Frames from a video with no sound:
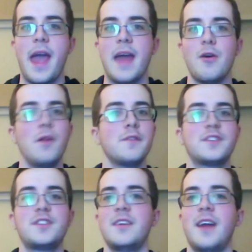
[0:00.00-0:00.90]
and all of
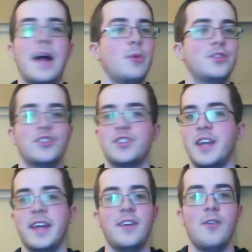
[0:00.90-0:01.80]
a sudden I was
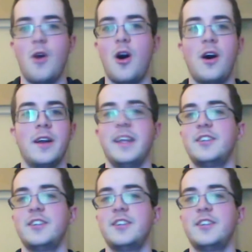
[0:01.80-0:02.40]
just like on.